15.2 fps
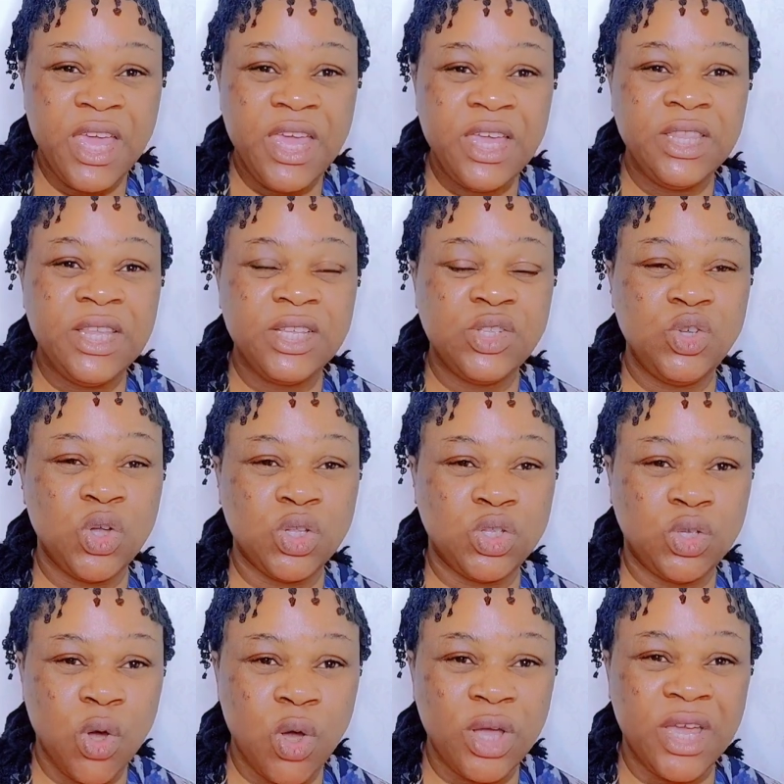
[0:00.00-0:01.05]
In this your
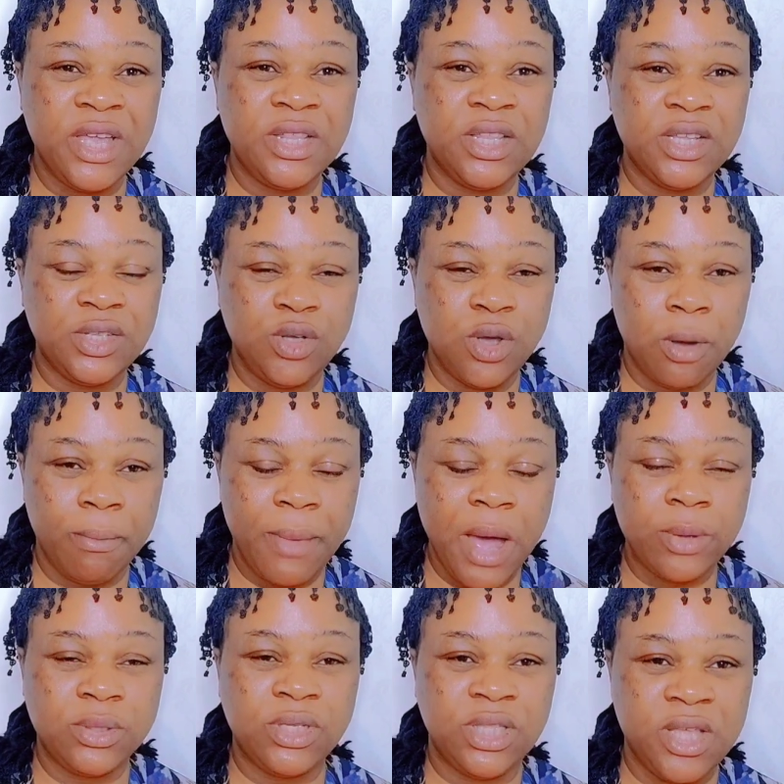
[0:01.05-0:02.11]
tongue, in this your
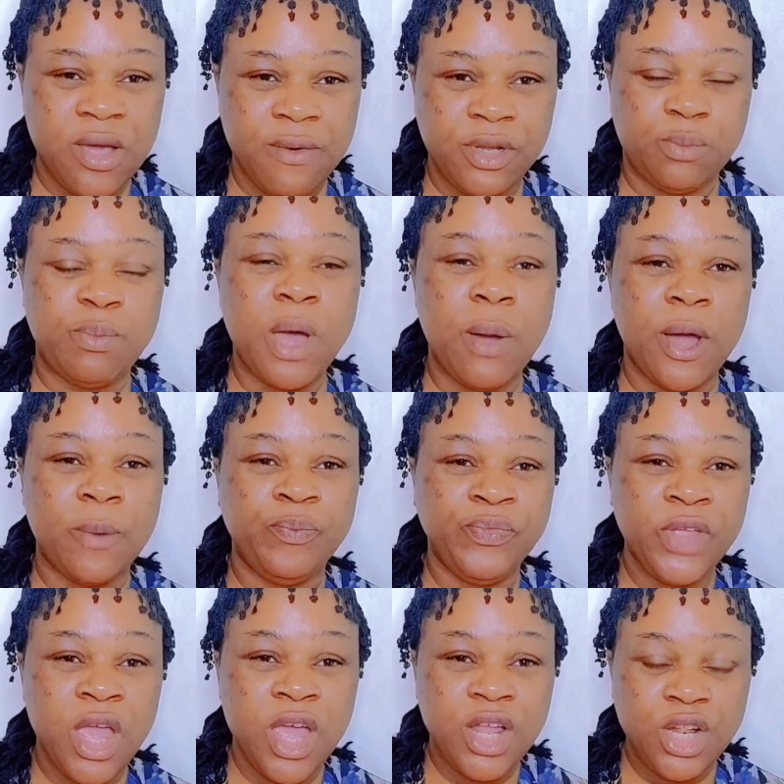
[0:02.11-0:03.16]
mouth, there is power.
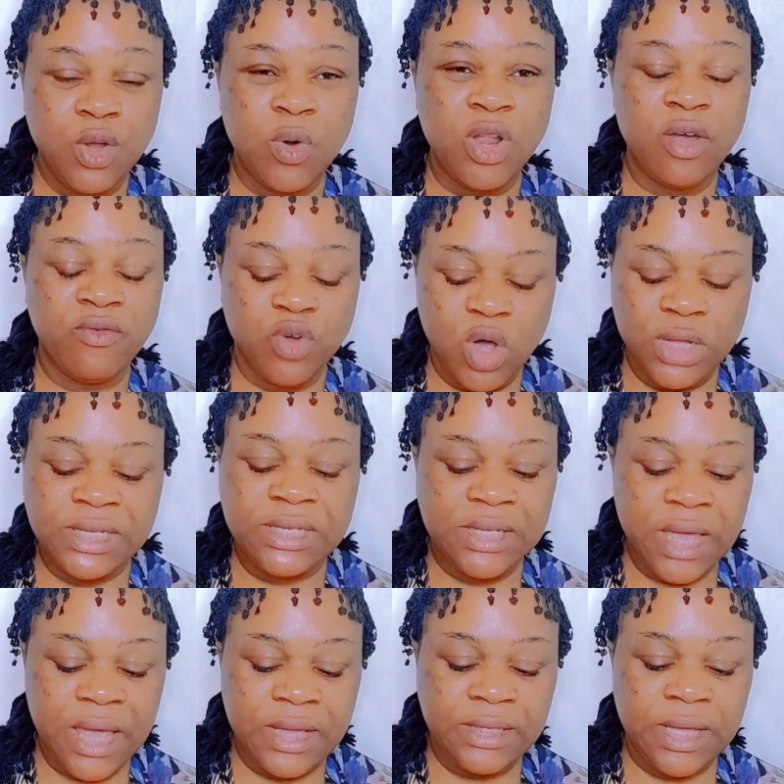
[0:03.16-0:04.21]
The word of God
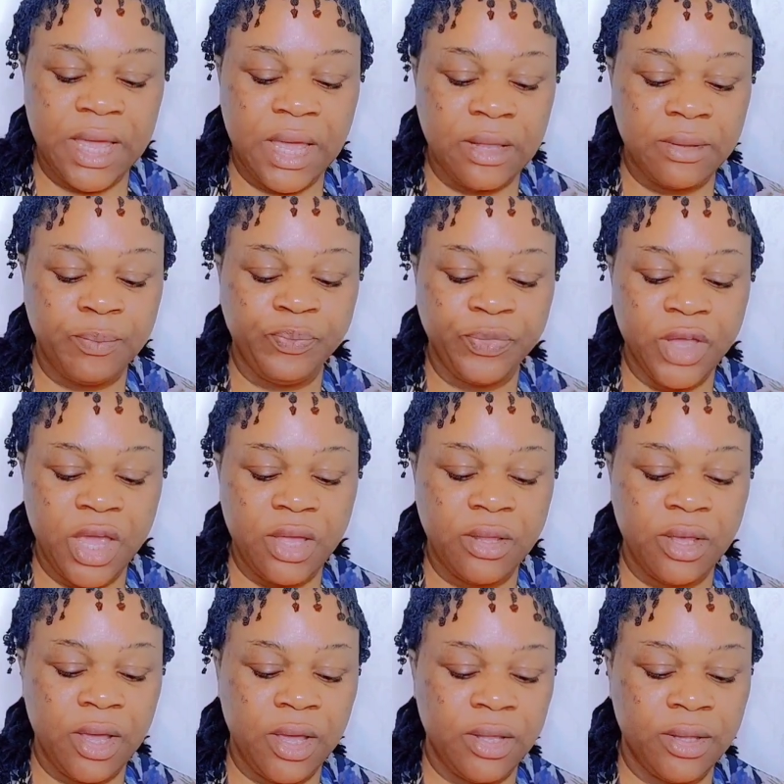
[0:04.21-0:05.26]
says
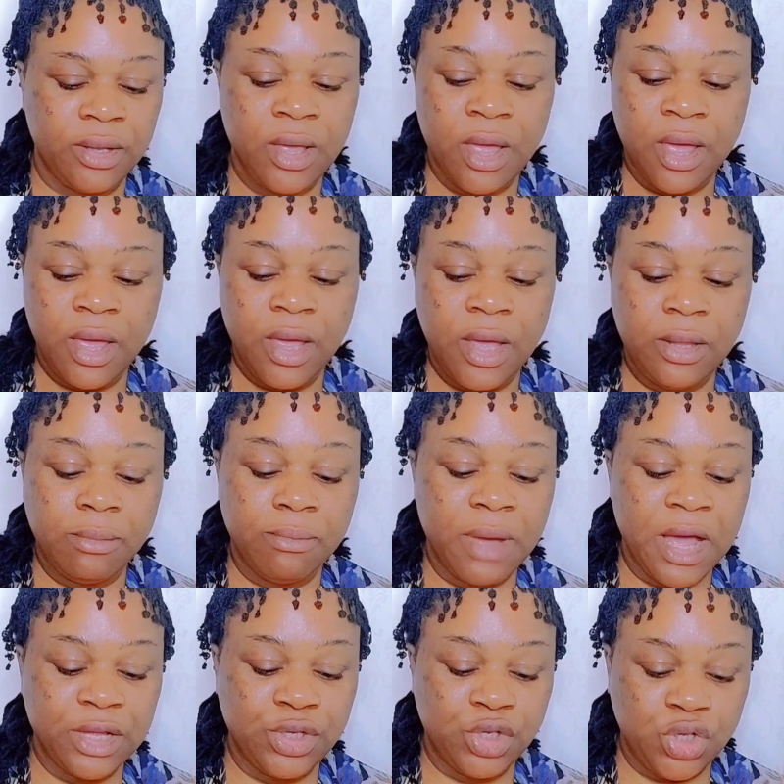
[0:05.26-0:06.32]
in
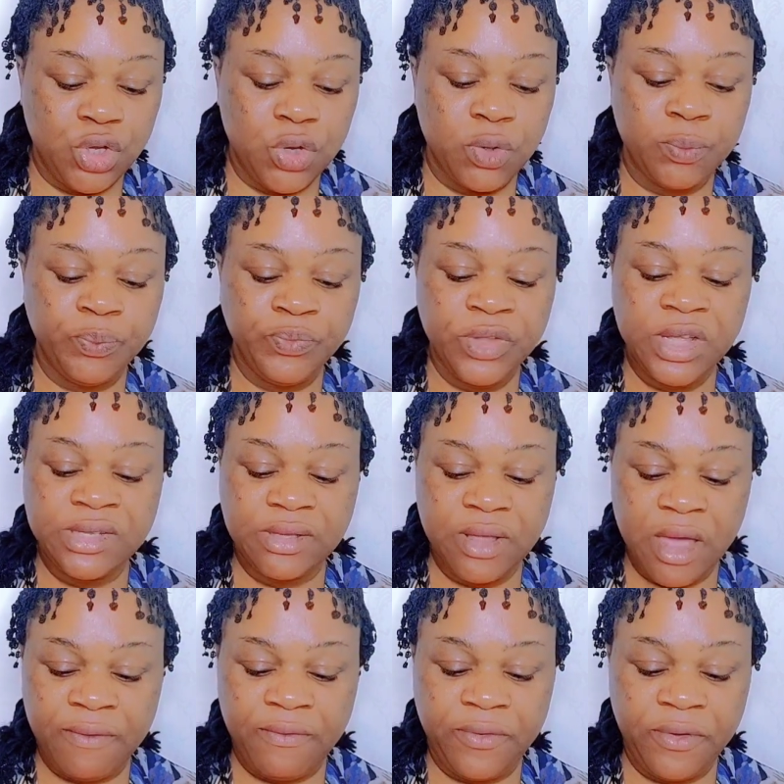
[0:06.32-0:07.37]
Matthew
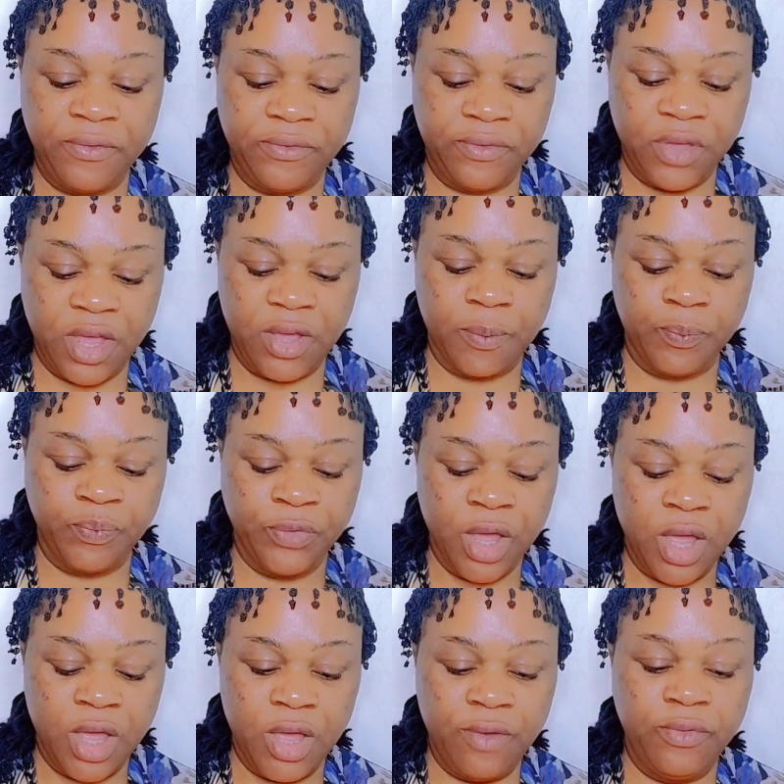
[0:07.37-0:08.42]
15,
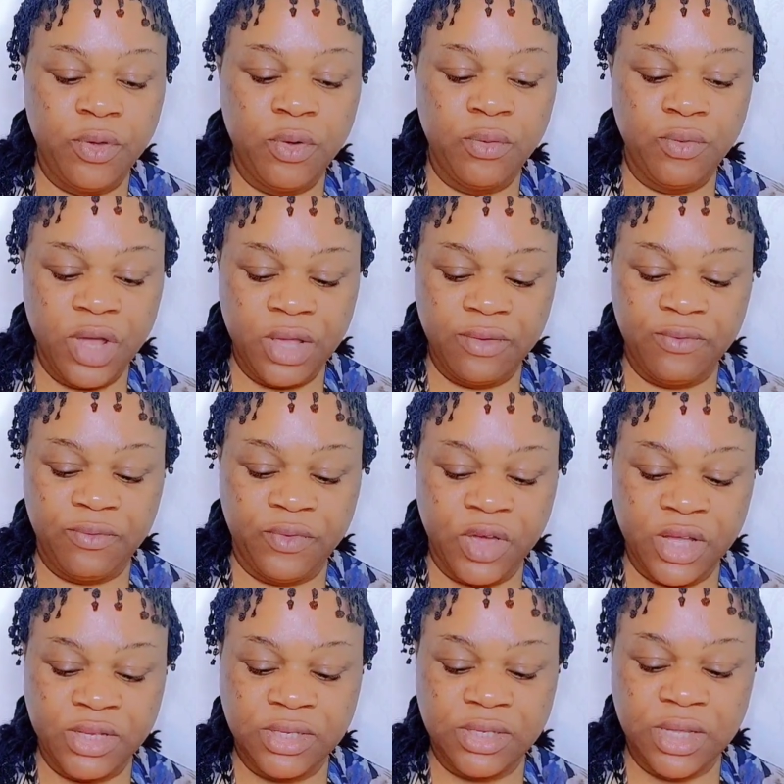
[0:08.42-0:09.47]
if you read
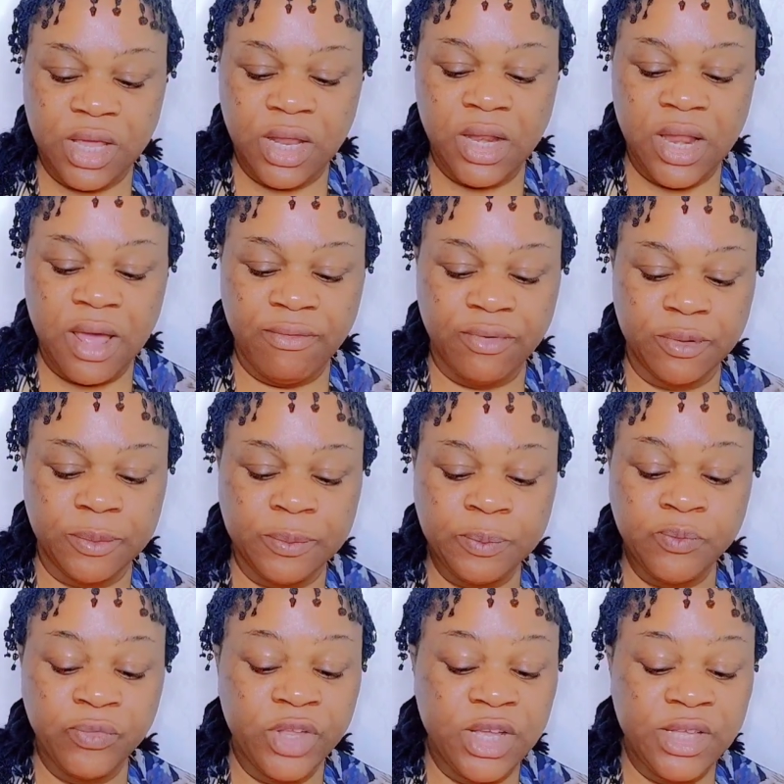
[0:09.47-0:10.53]
verse 11,
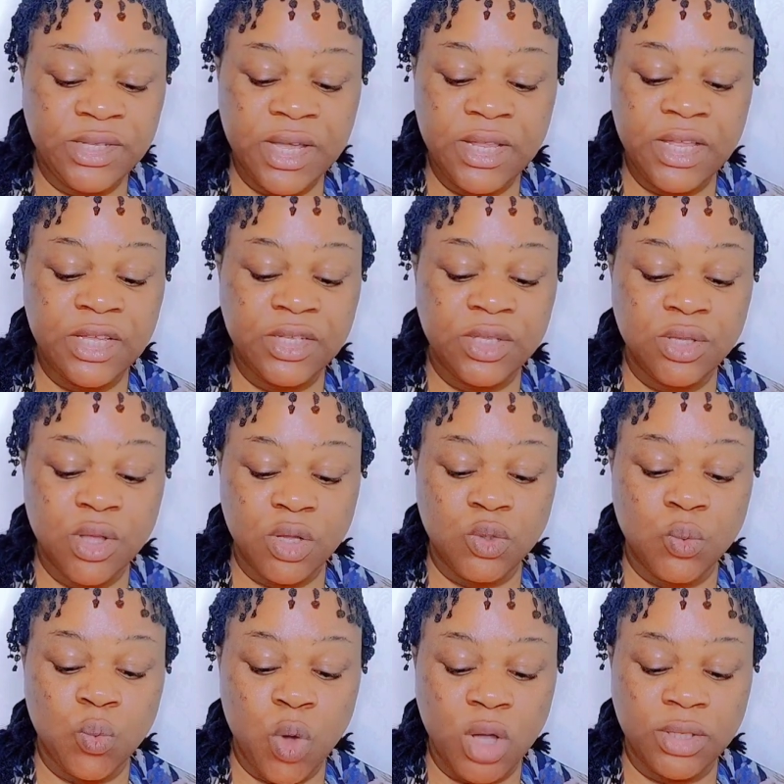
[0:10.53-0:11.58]
he said, "Is
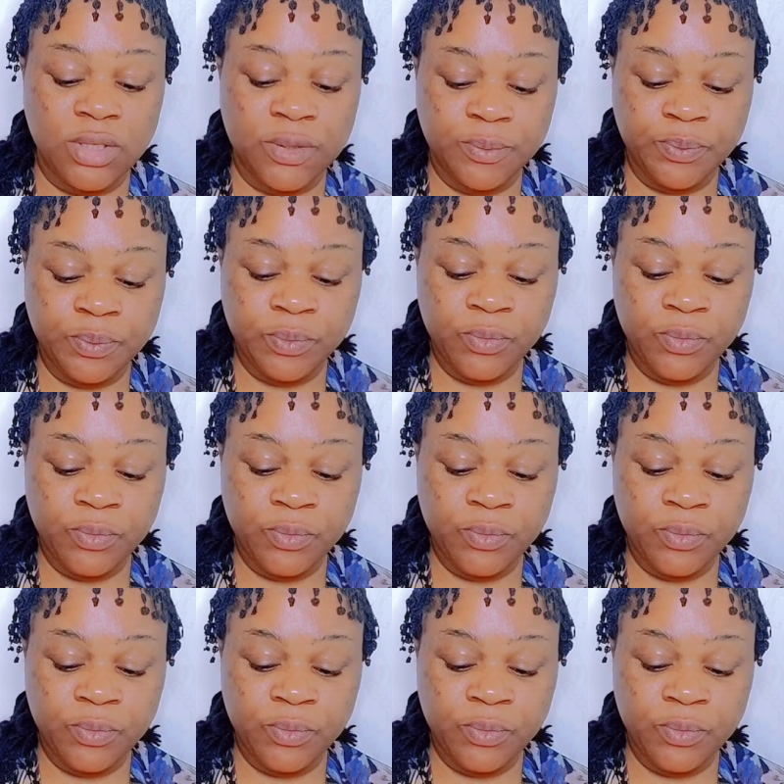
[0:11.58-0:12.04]
not what